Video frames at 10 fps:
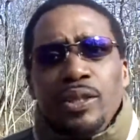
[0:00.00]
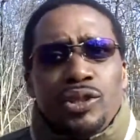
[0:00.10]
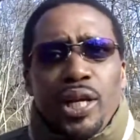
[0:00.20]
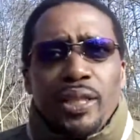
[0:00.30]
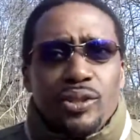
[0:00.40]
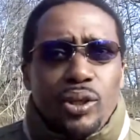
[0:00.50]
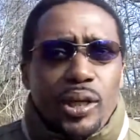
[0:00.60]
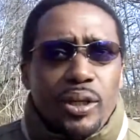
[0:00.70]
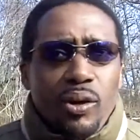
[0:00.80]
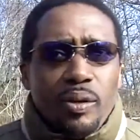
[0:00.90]
Jets
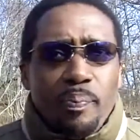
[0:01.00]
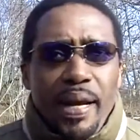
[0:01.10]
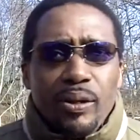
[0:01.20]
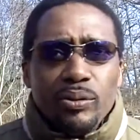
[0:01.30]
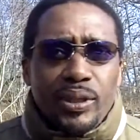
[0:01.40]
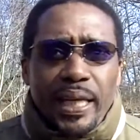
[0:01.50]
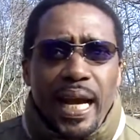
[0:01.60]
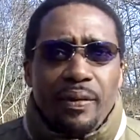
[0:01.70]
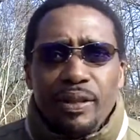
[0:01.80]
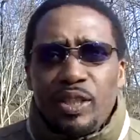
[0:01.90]
took it on the Bengals. They
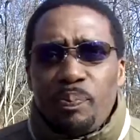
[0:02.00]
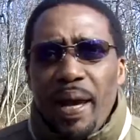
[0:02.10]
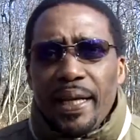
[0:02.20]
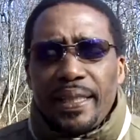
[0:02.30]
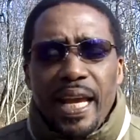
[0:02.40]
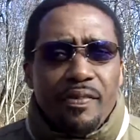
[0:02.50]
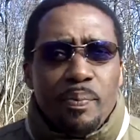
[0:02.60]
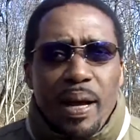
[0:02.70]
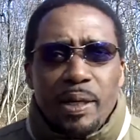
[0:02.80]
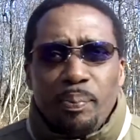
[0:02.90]
got respect.
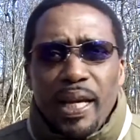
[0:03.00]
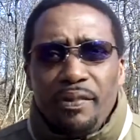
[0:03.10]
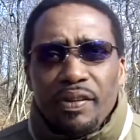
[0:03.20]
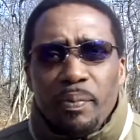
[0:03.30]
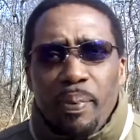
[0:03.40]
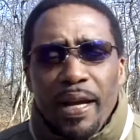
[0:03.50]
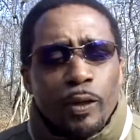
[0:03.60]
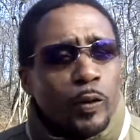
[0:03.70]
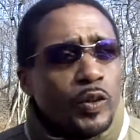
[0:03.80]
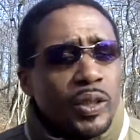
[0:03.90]
Everybody played for the
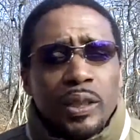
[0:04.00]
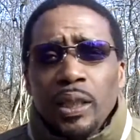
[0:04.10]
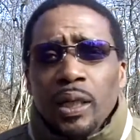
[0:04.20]
Bengals.